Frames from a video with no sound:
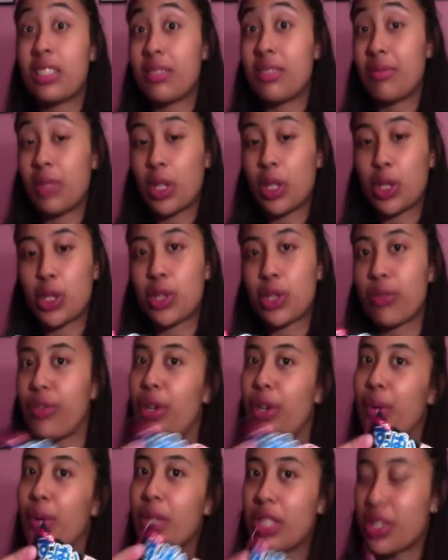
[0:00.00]
looks
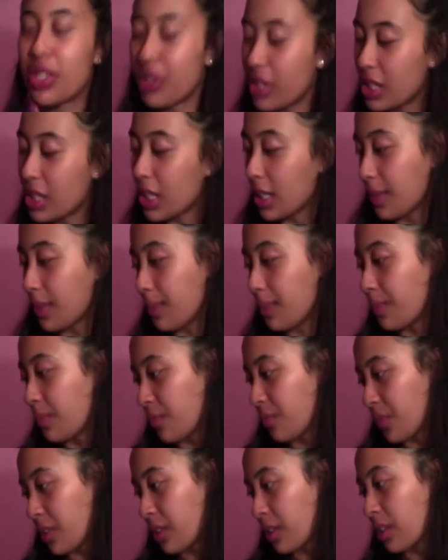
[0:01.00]
very interesting
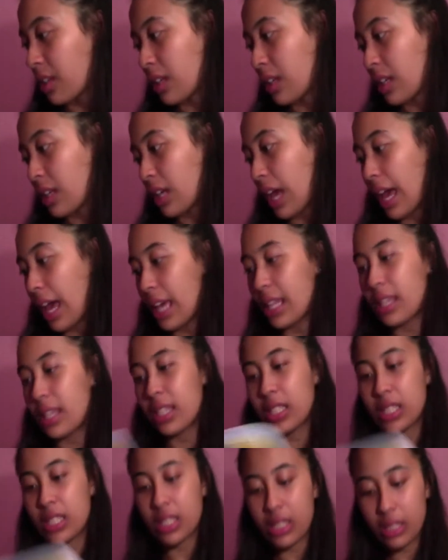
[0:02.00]
and
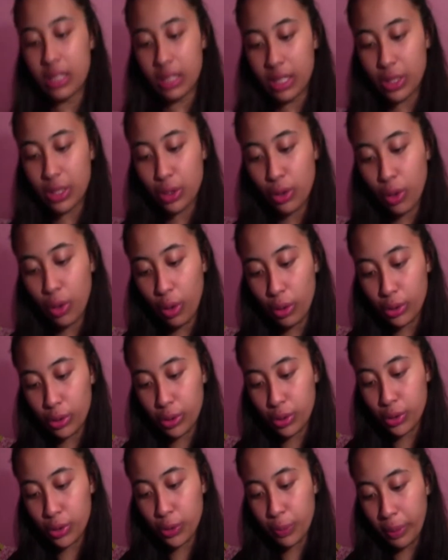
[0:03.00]
this is called
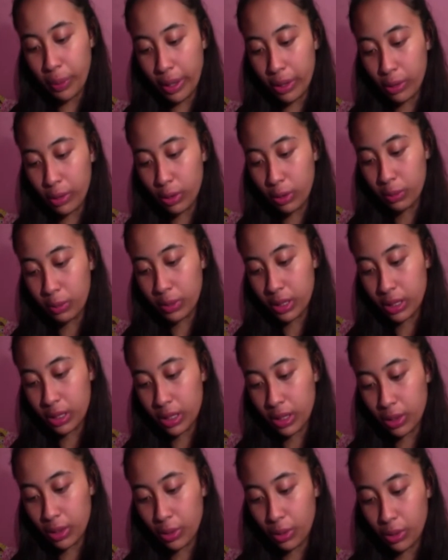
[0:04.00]
Supai Umi
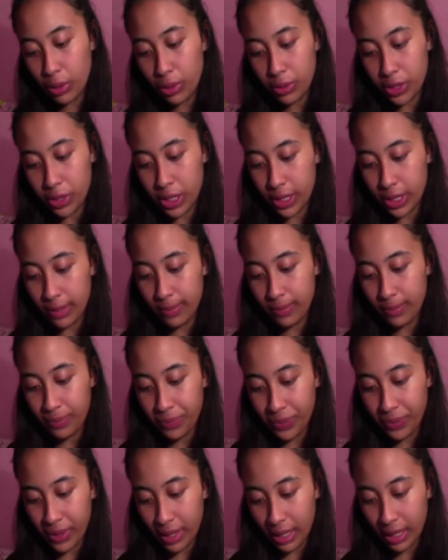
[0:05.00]
Nikoyushin
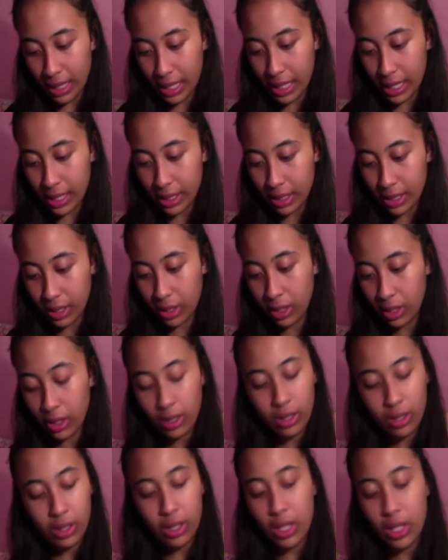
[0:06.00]
and uh,
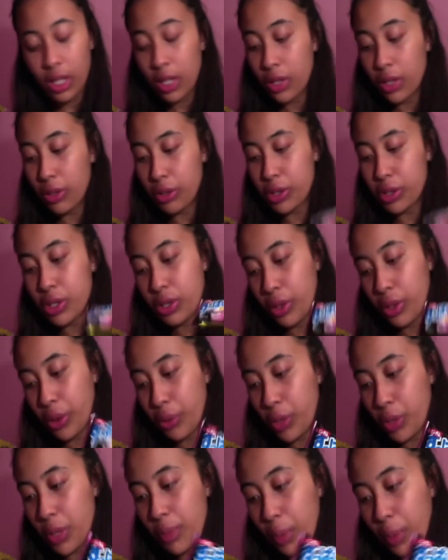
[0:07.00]
there's
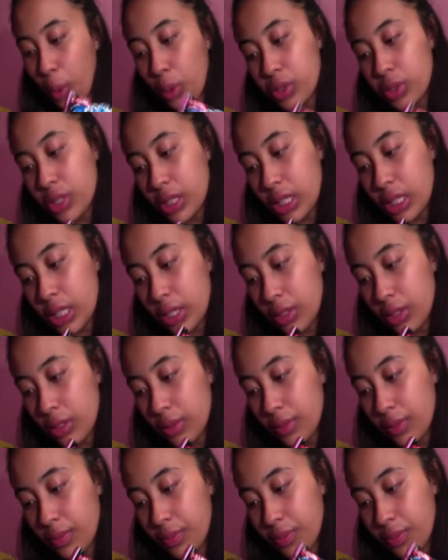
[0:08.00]
three bowls in here
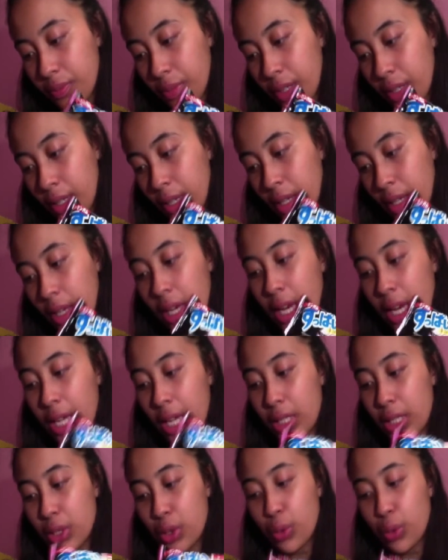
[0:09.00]

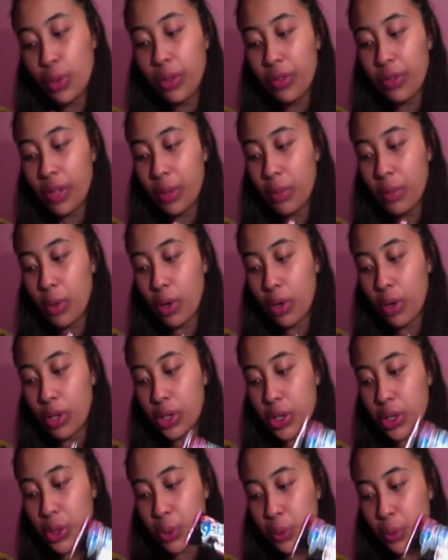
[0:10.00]
and two of them are
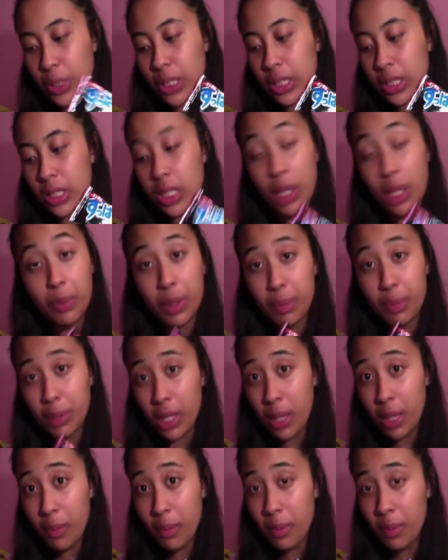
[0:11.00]
sweet gummy plum
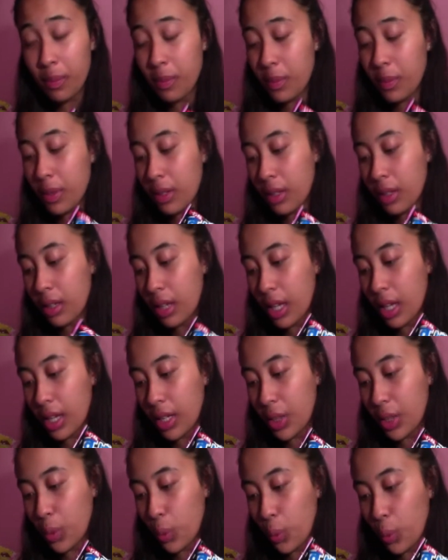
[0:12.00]
and
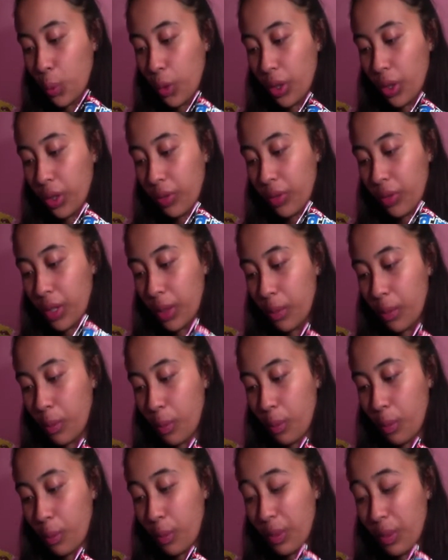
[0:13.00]
then one of them
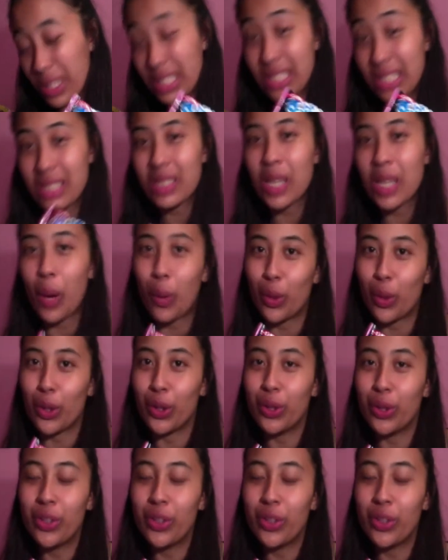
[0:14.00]
is sour